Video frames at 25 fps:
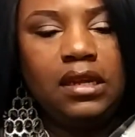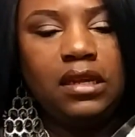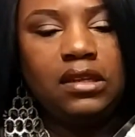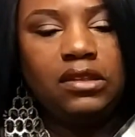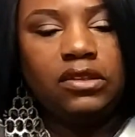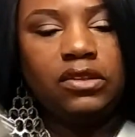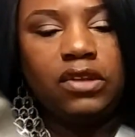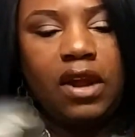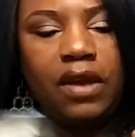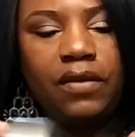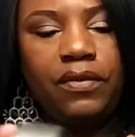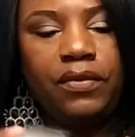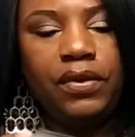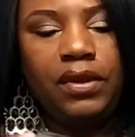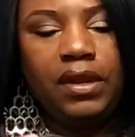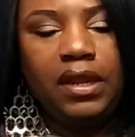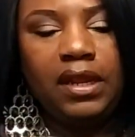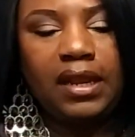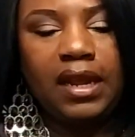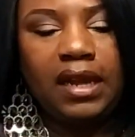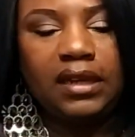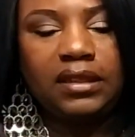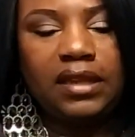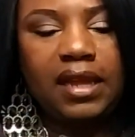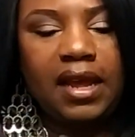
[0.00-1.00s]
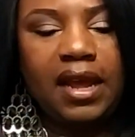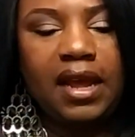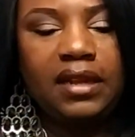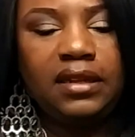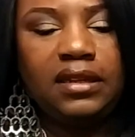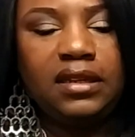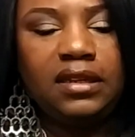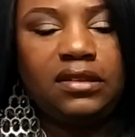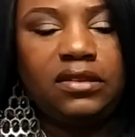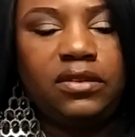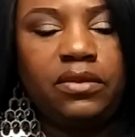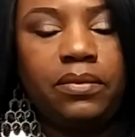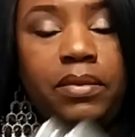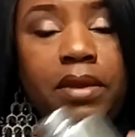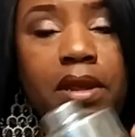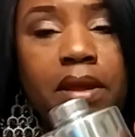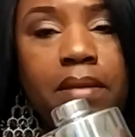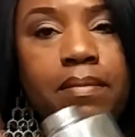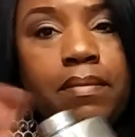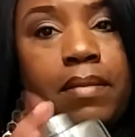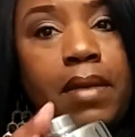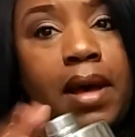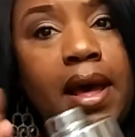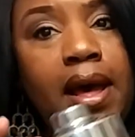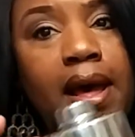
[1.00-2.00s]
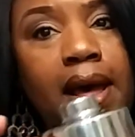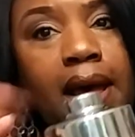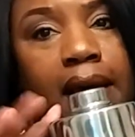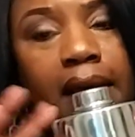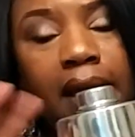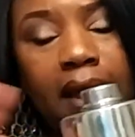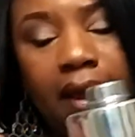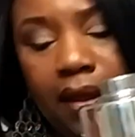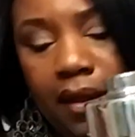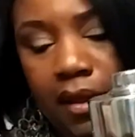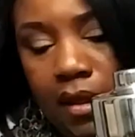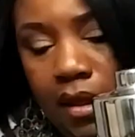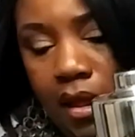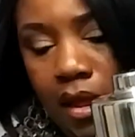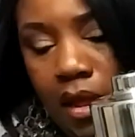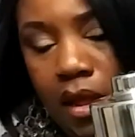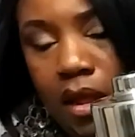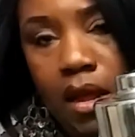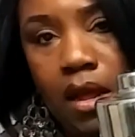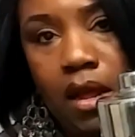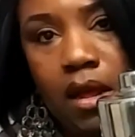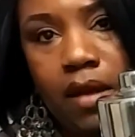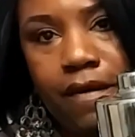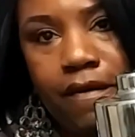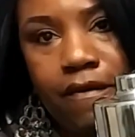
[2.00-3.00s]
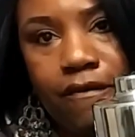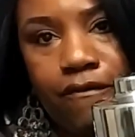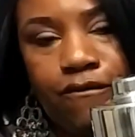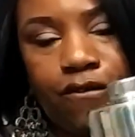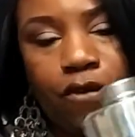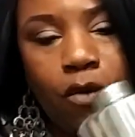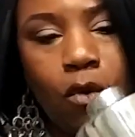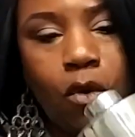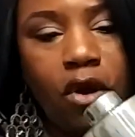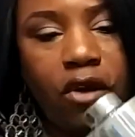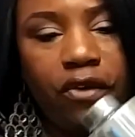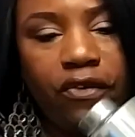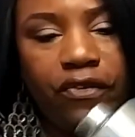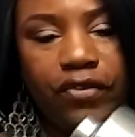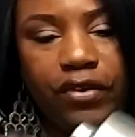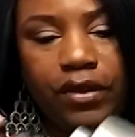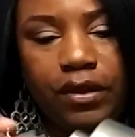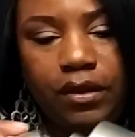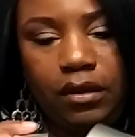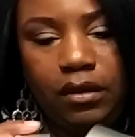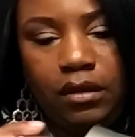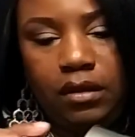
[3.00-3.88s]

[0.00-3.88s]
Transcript: So I really like that. This will be my fourth